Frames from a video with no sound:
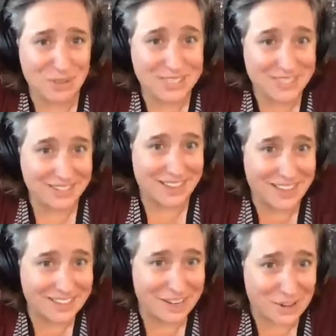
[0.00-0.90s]
listened to The
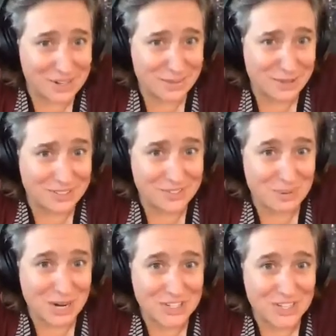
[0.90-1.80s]
Hilarious World of
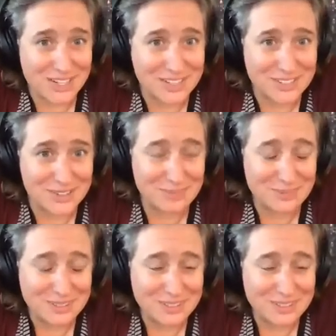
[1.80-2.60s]
Depression, I assume?